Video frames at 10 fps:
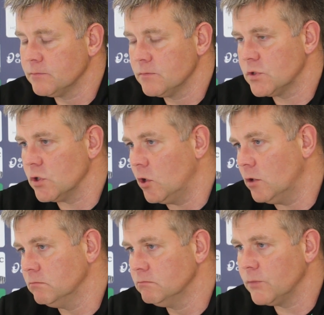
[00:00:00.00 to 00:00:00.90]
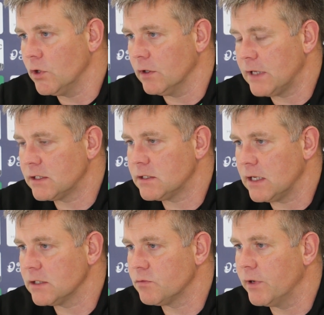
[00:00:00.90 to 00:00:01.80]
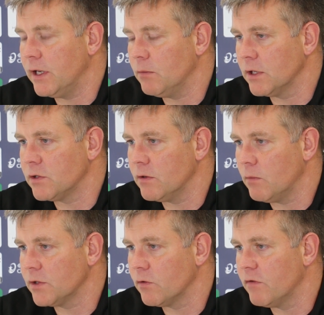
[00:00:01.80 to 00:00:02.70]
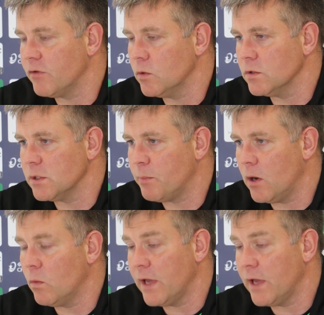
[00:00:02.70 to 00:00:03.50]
So that's really what the review was about.